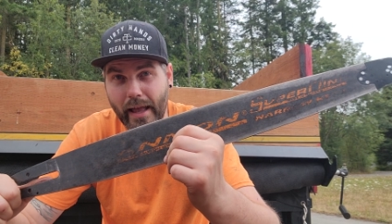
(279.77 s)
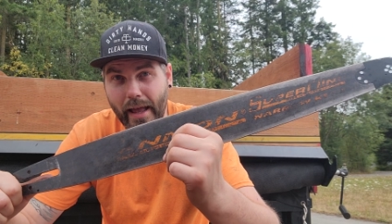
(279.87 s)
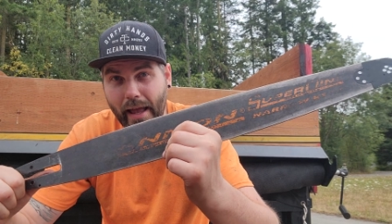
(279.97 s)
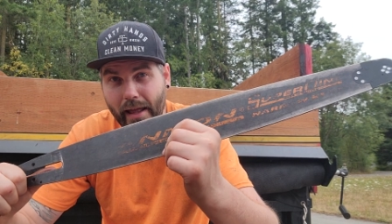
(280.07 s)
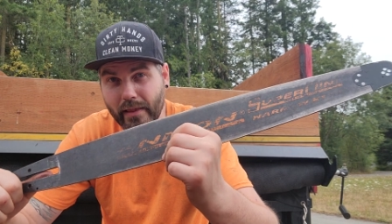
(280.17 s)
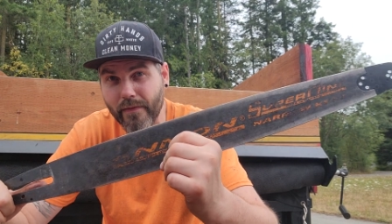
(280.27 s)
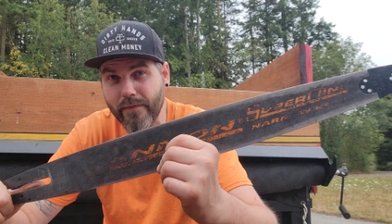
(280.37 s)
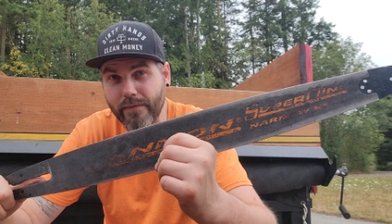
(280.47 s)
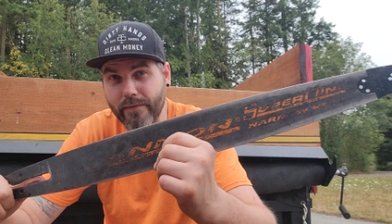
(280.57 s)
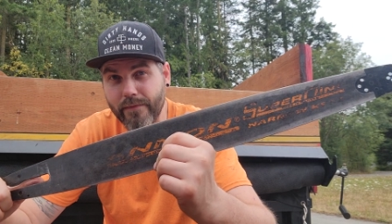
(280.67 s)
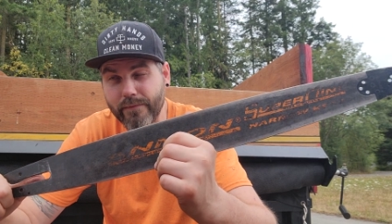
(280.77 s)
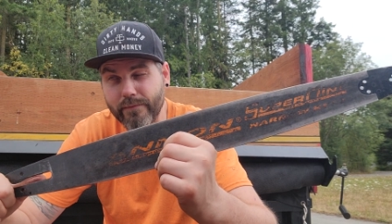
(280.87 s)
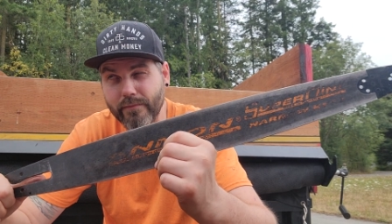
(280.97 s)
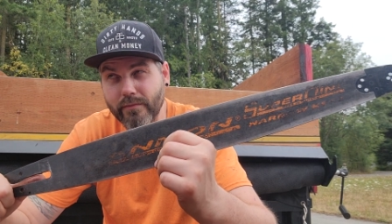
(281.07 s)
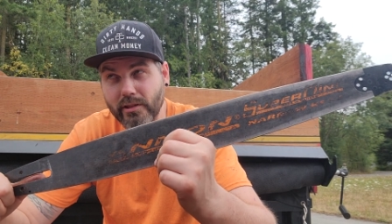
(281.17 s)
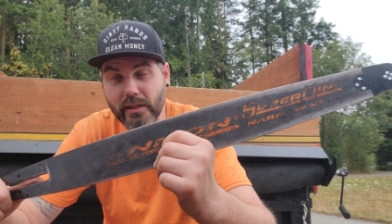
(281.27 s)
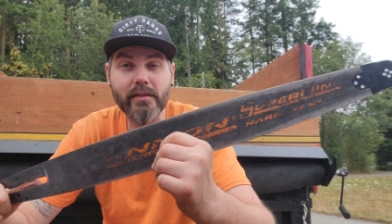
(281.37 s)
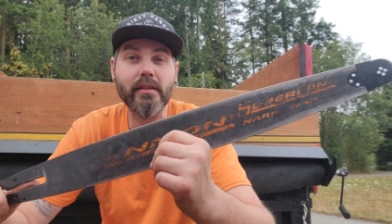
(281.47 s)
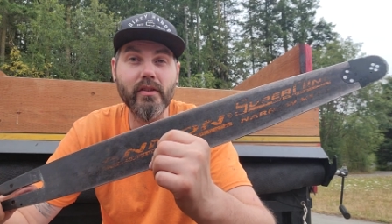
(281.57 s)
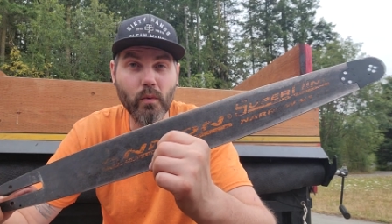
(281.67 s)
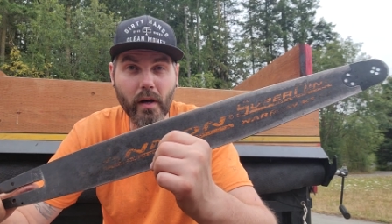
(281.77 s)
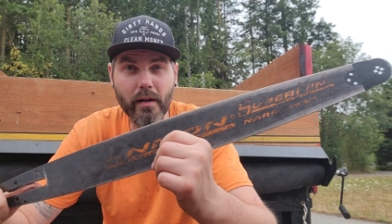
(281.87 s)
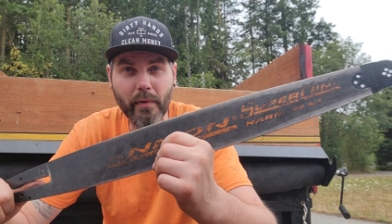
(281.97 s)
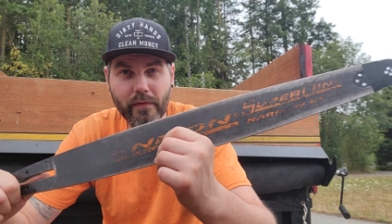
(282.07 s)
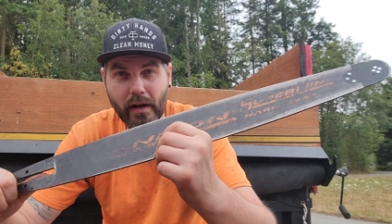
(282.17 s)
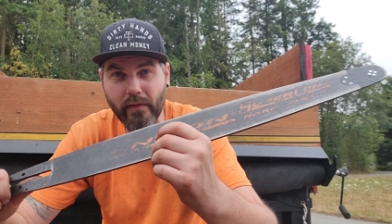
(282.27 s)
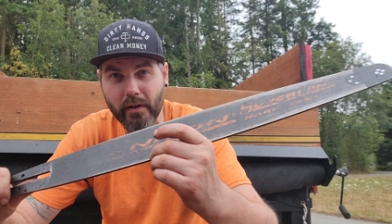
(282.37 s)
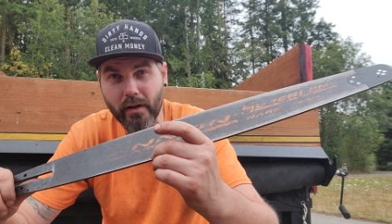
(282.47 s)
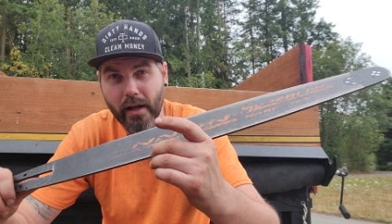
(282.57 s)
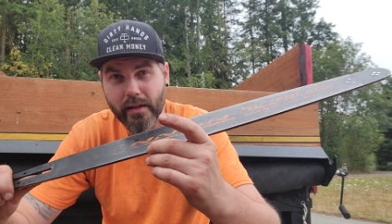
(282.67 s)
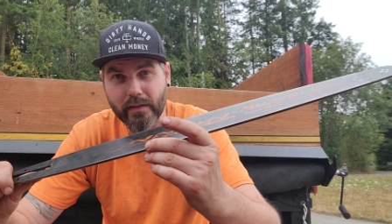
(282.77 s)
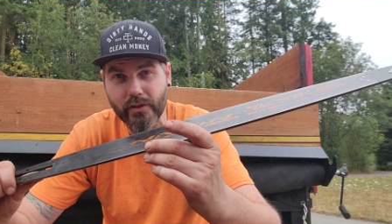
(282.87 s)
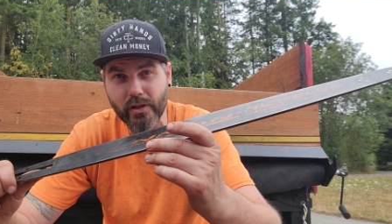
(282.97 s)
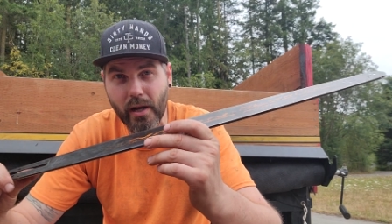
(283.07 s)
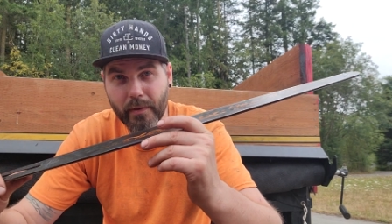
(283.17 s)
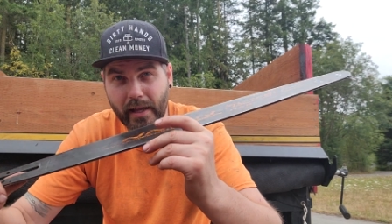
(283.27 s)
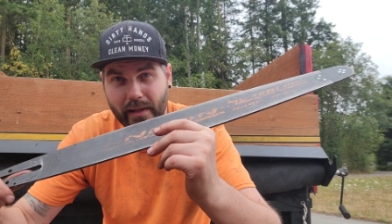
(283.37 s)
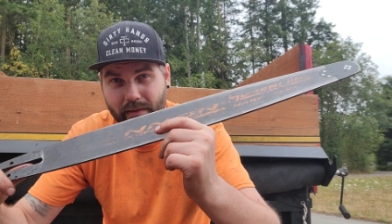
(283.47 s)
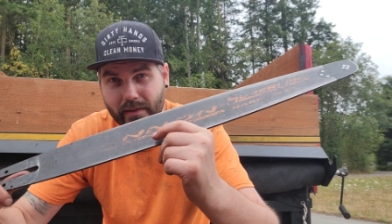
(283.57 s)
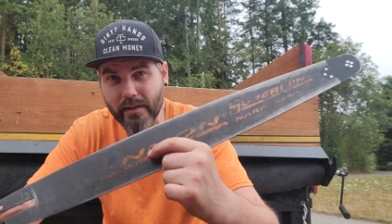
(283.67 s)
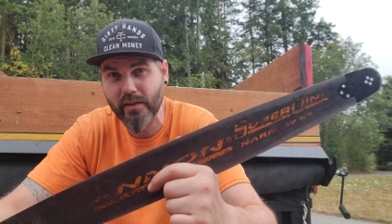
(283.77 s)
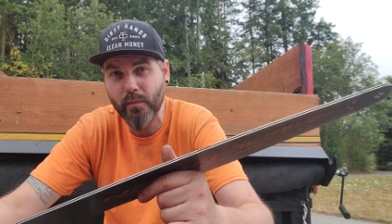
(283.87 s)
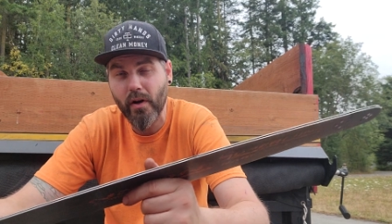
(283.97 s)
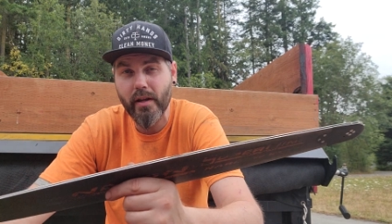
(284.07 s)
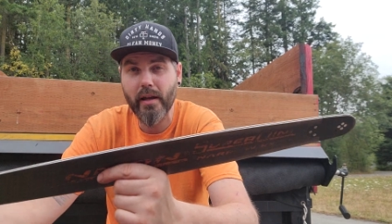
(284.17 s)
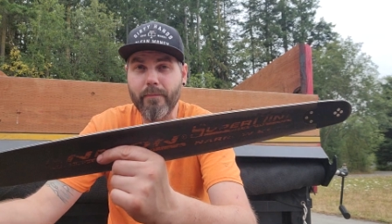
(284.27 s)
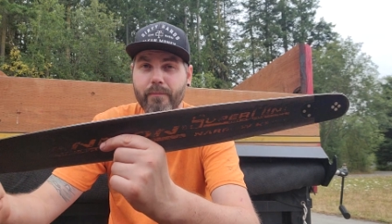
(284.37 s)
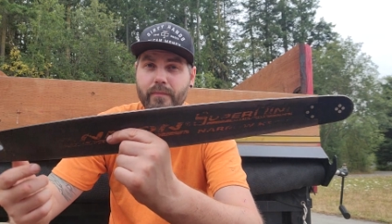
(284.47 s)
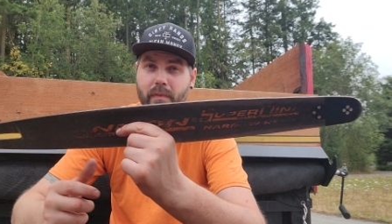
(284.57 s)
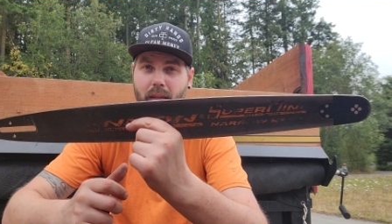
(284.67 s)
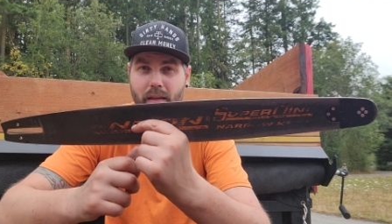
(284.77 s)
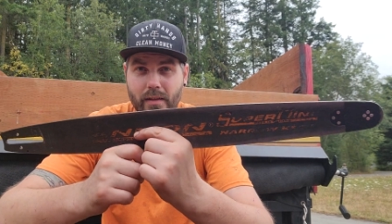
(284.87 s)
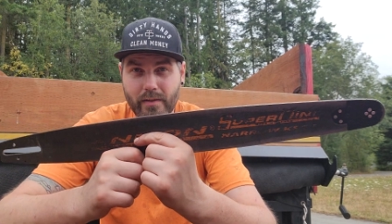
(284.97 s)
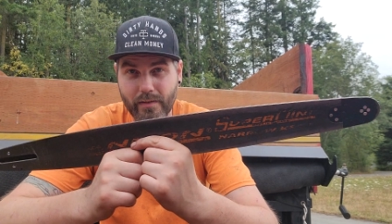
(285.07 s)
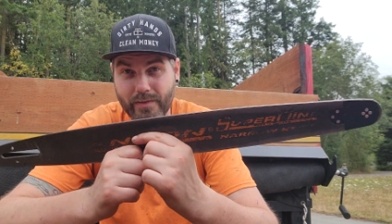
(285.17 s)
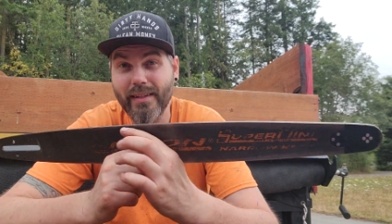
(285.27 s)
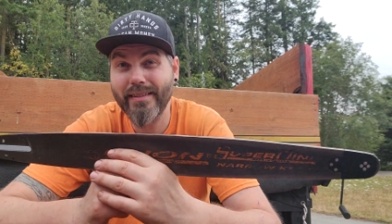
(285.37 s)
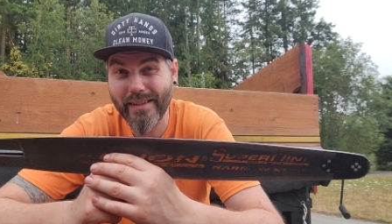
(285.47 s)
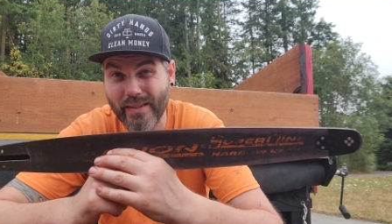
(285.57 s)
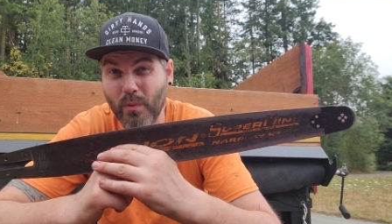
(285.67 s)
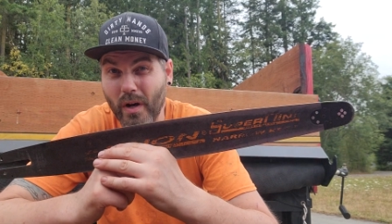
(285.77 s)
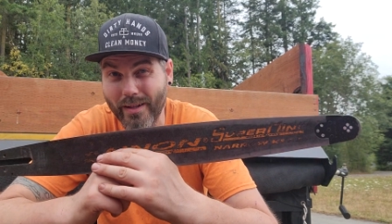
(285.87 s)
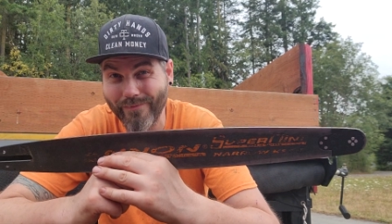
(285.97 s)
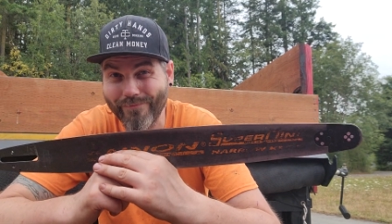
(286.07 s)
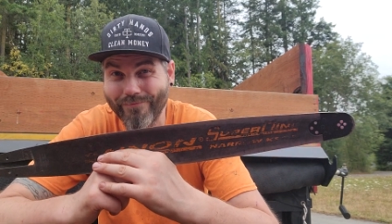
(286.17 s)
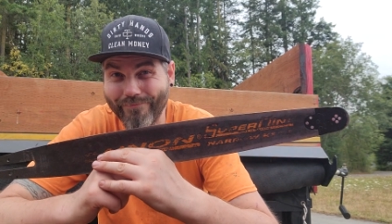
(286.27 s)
and the 661. My 500i is in the shop and it hasn't seen this bar yet. 661,